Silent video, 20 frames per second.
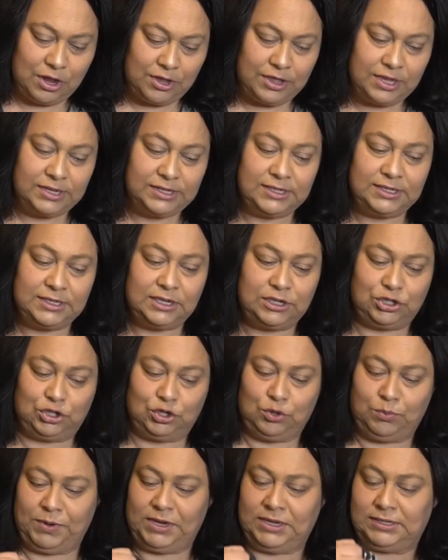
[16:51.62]
This is a
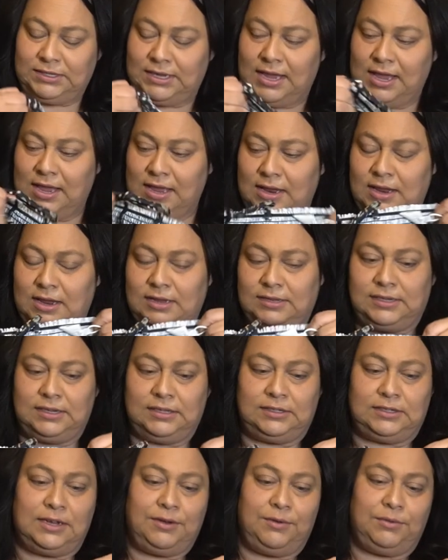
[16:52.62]
two-piece set. It
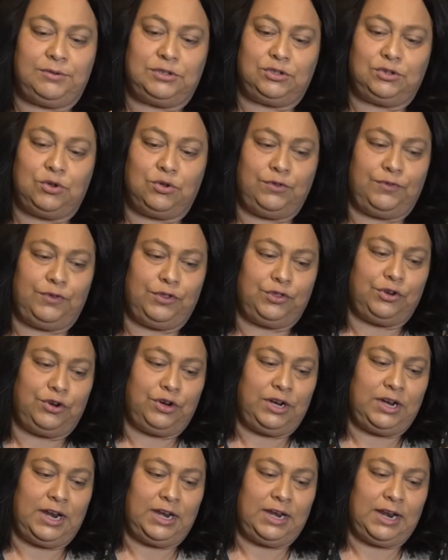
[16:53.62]
says it was sold for
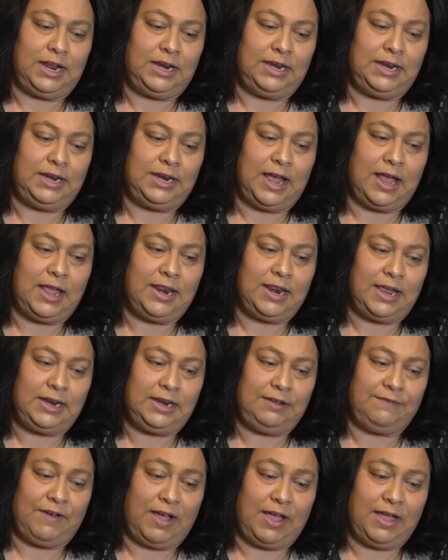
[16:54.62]

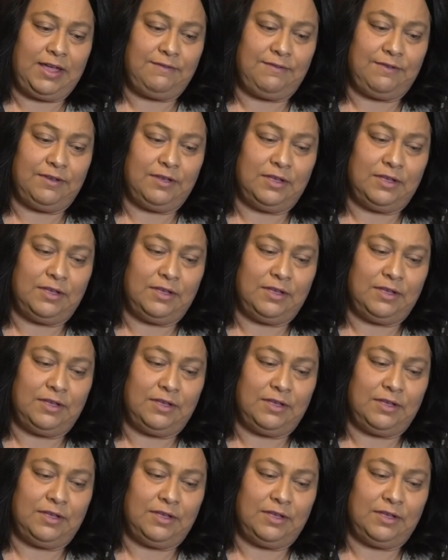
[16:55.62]
$39.95,